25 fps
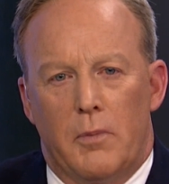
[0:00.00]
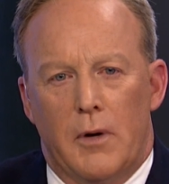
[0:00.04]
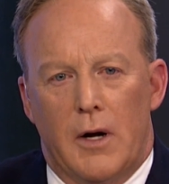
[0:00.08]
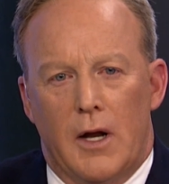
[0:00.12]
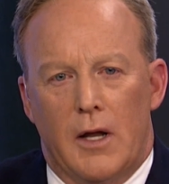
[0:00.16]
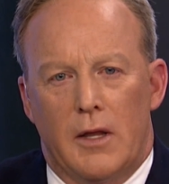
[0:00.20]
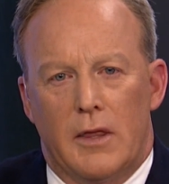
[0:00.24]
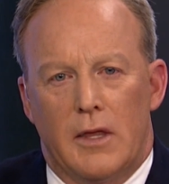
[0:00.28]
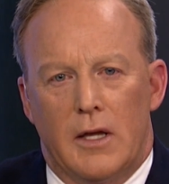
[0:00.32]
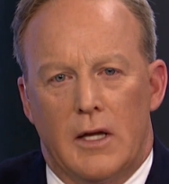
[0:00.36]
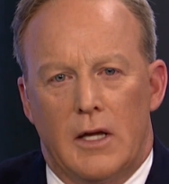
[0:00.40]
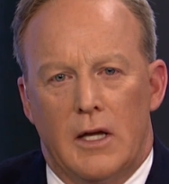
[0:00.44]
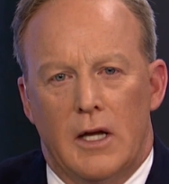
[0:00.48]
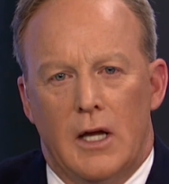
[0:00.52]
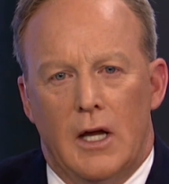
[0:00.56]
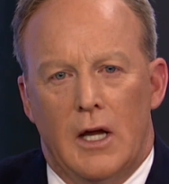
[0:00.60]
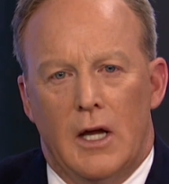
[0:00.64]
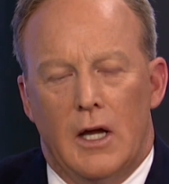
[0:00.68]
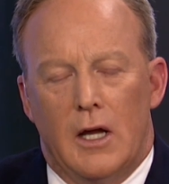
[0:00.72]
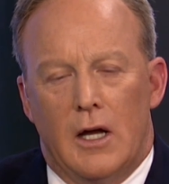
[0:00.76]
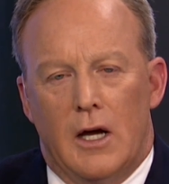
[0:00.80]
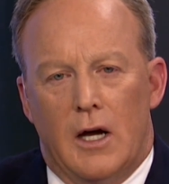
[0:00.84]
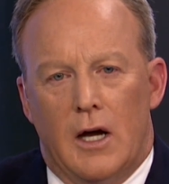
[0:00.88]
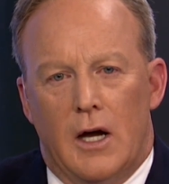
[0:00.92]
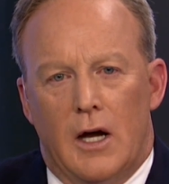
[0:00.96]
But I think
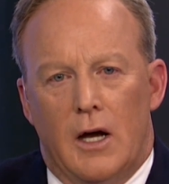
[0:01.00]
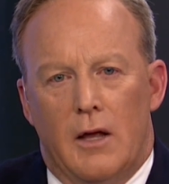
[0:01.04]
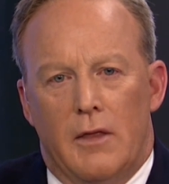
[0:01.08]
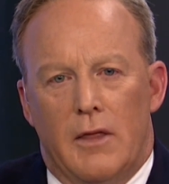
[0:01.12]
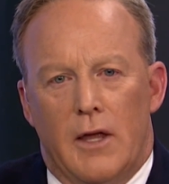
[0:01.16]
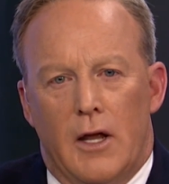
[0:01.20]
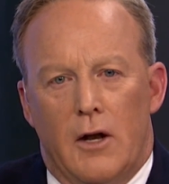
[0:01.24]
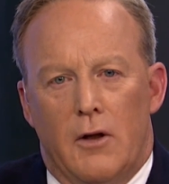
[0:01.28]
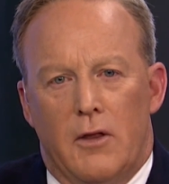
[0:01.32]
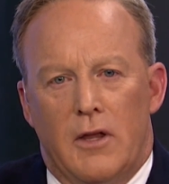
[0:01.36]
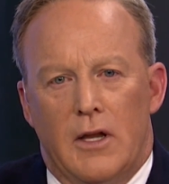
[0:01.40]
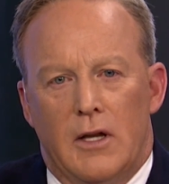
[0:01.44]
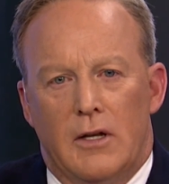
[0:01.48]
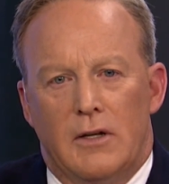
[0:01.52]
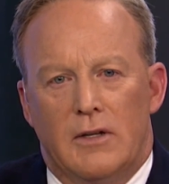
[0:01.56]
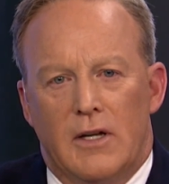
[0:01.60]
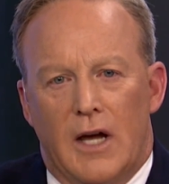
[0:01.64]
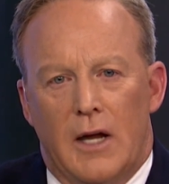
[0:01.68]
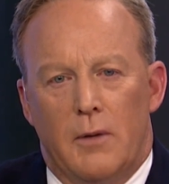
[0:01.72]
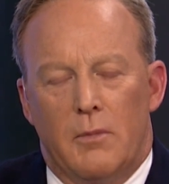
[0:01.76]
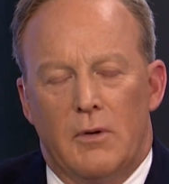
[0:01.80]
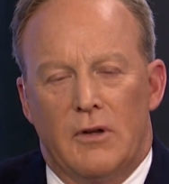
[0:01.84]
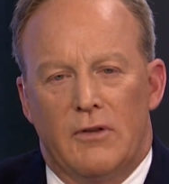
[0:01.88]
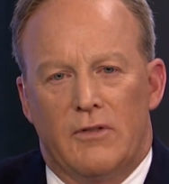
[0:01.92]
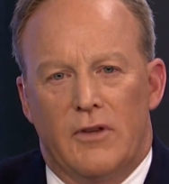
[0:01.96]
that the
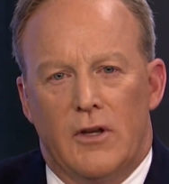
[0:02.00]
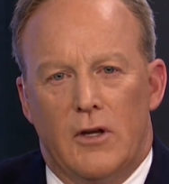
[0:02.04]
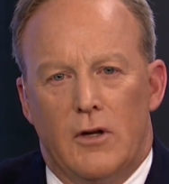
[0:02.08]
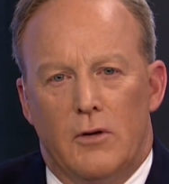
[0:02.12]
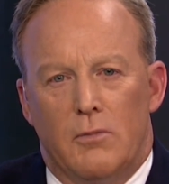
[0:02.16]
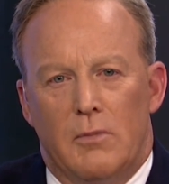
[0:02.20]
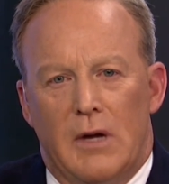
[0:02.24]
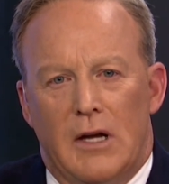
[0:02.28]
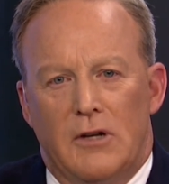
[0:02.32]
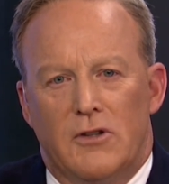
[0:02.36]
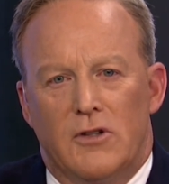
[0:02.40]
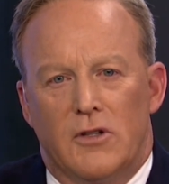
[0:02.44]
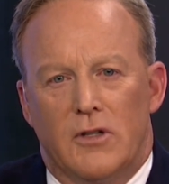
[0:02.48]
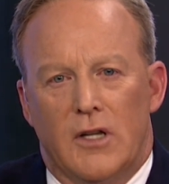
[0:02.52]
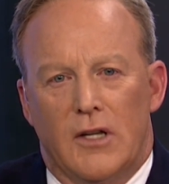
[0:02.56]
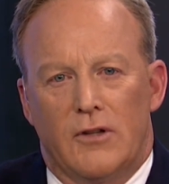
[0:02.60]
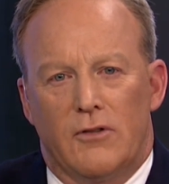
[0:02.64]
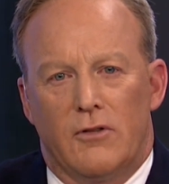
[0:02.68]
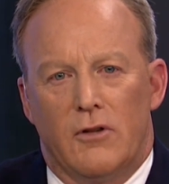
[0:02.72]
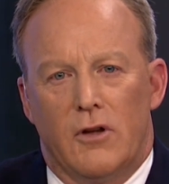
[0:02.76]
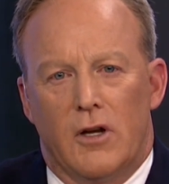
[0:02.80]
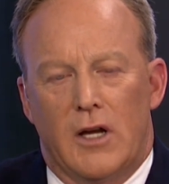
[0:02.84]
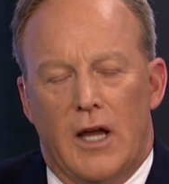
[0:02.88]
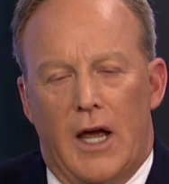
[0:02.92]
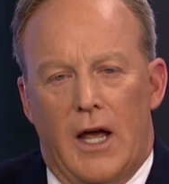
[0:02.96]
indictments that you mentioned,
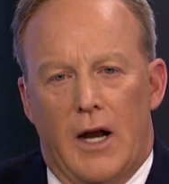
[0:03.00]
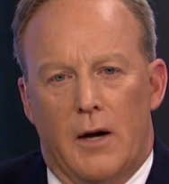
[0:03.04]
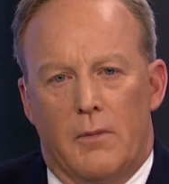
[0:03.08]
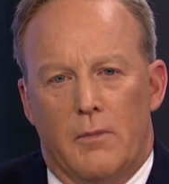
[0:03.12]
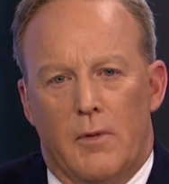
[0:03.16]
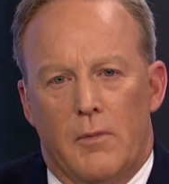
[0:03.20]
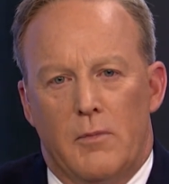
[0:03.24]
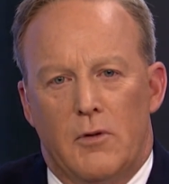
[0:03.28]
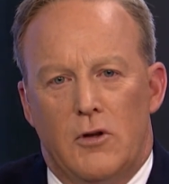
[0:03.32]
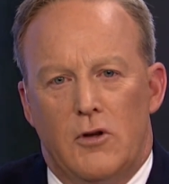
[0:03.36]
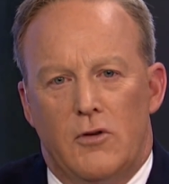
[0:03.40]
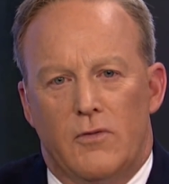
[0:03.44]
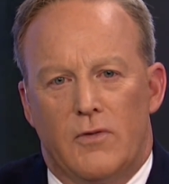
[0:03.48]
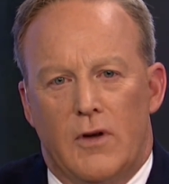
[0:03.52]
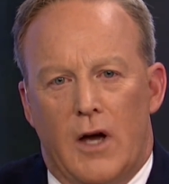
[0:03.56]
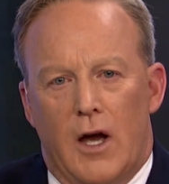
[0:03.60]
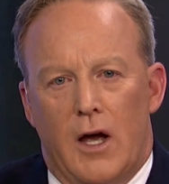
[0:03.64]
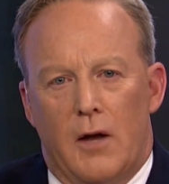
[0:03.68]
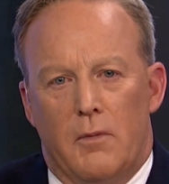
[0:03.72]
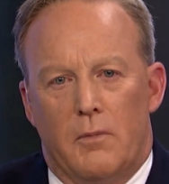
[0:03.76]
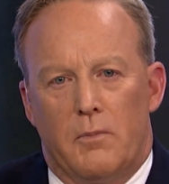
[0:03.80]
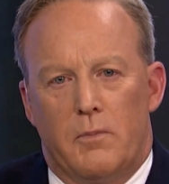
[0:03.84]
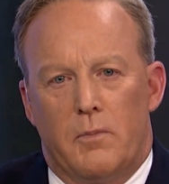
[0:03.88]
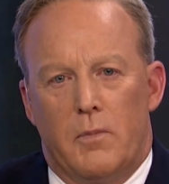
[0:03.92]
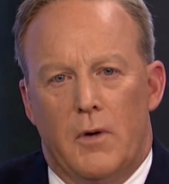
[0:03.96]
let's look at them. I mean, you've
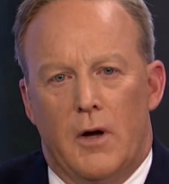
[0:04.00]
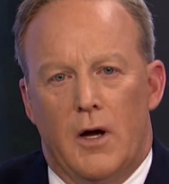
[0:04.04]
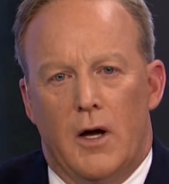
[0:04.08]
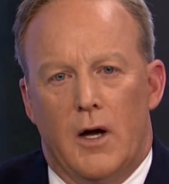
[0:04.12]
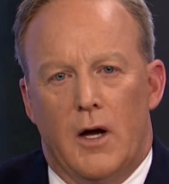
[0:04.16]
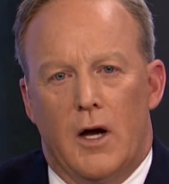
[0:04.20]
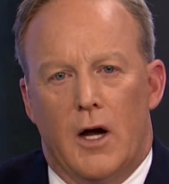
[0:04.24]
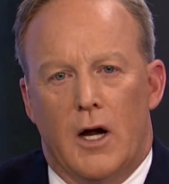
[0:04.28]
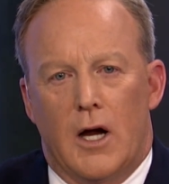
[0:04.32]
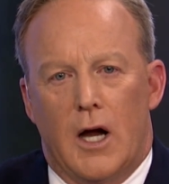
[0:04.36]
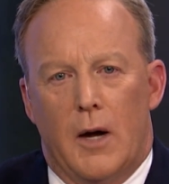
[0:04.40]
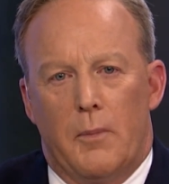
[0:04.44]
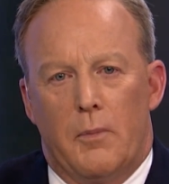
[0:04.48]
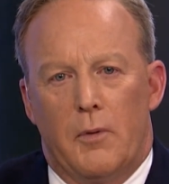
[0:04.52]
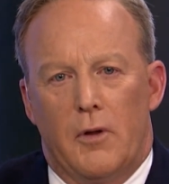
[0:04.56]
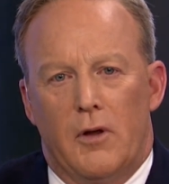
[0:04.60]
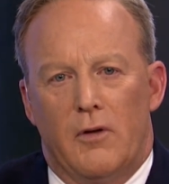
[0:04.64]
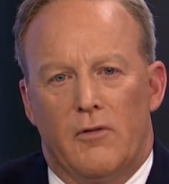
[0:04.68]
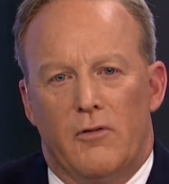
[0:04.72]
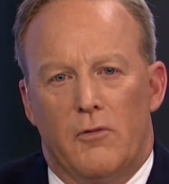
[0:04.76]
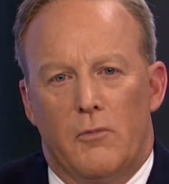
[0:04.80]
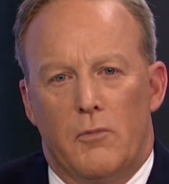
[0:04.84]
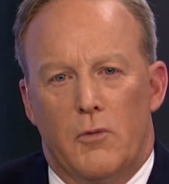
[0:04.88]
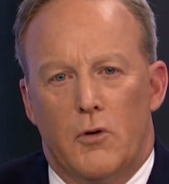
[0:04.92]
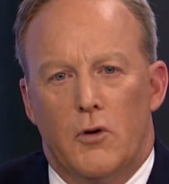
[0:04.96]
got a couple
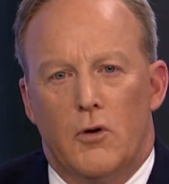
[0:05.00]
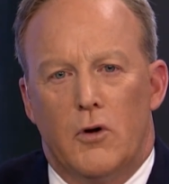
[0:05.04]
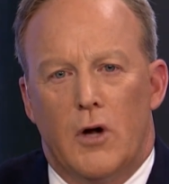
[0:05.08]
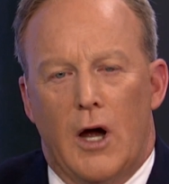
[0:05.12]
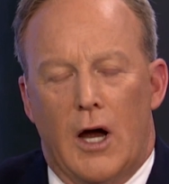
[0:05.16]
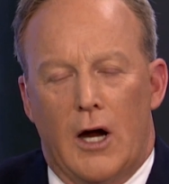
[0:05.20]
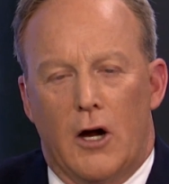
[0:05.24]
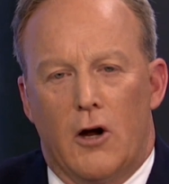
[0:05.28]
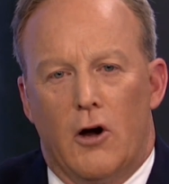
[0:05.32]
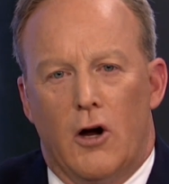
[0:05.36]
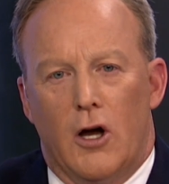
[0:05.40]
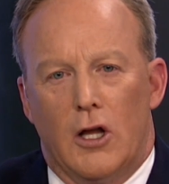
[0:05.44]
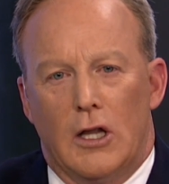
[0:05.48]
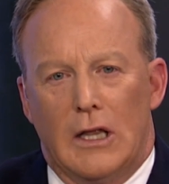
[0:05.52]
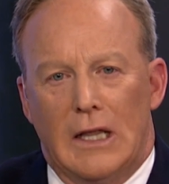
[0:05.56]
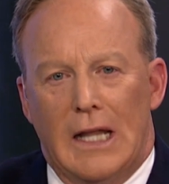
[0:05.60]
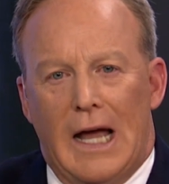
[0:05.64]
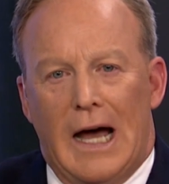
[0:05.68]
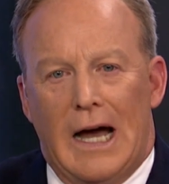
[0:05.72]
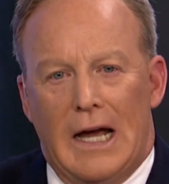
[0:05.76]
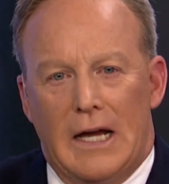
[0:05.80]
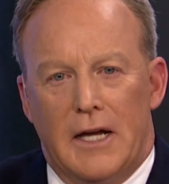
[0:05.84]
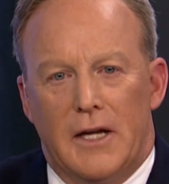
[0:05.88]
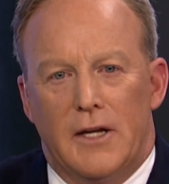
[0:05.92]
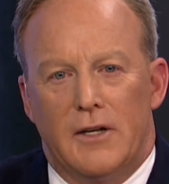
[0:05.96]
of them who got caught
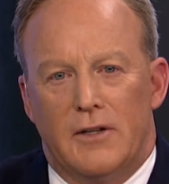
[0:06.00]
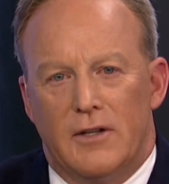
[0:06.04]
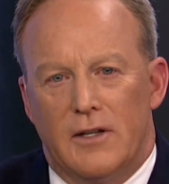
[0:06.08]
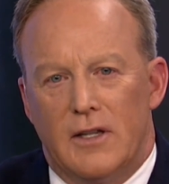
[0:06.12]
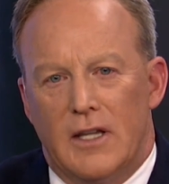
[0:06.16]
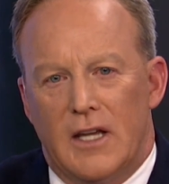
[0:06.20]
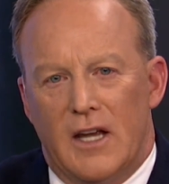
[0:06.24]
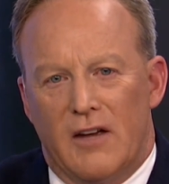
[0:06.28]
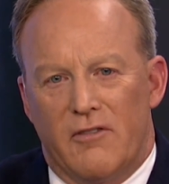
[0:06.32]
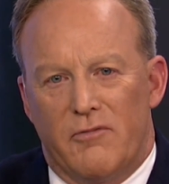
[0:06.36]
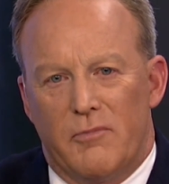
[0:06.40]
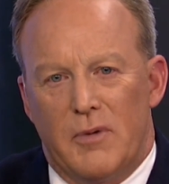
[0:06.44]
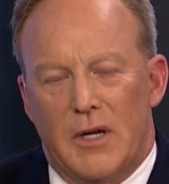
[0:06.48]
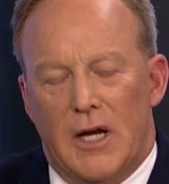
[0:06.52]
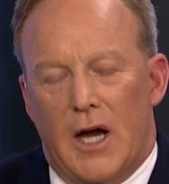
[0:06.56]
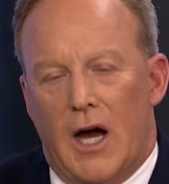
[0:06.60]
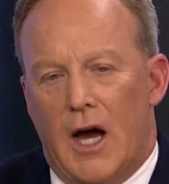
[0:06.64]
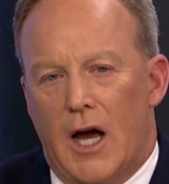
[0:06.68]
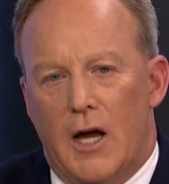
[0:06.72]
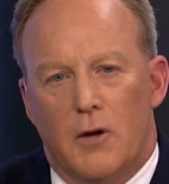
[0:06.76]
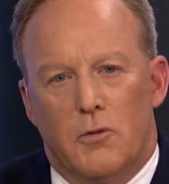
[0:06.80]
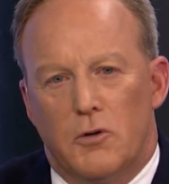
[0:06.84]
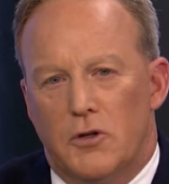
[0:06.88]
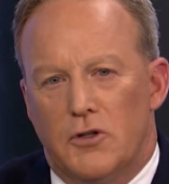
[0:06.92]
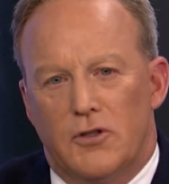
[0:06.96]
lying to the
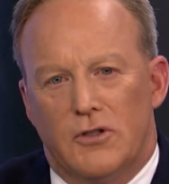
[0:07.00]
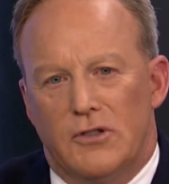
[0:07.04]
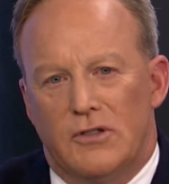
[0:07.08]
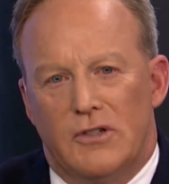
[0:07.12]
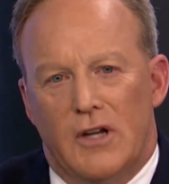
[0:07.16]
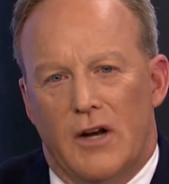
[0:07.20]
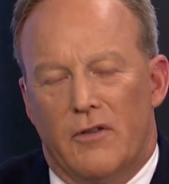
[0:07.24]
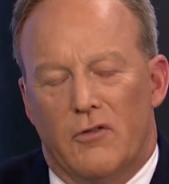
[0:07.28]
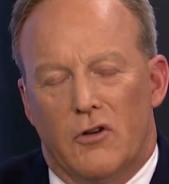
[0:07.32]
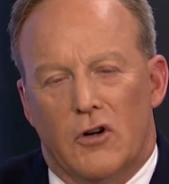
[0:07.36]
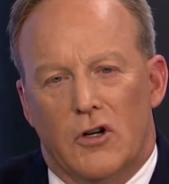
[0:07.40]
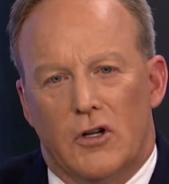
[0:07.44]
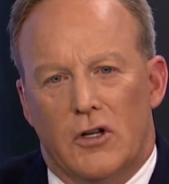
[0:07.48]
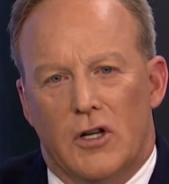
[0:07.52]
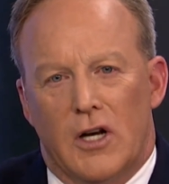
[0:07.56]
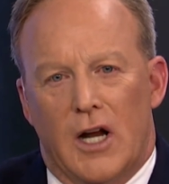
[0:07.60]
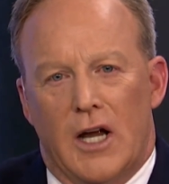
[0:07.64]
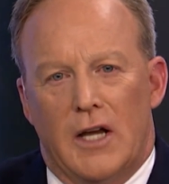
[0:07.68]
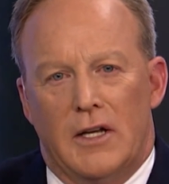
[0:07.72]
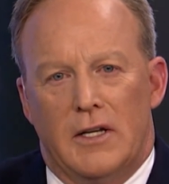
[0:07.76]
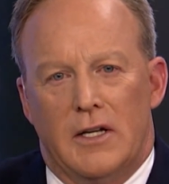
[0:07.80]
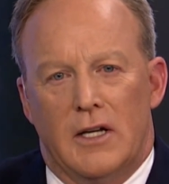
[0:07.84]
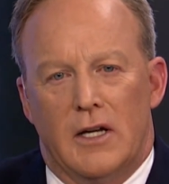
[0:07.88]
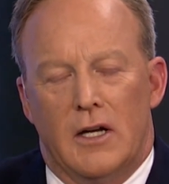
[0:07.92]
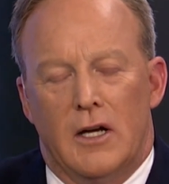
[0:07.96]
FBI, which is never a good
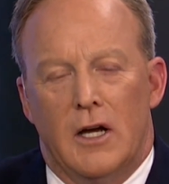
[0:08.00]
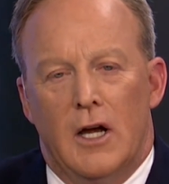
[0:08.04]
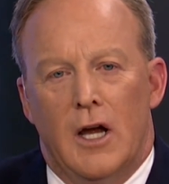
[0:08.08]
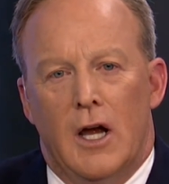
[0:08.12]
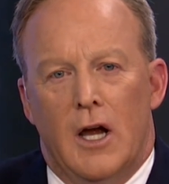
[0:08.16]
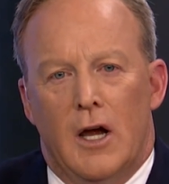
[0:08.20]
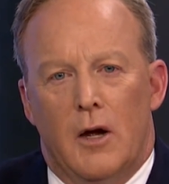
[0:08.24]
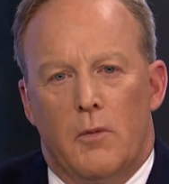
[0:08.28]
idea.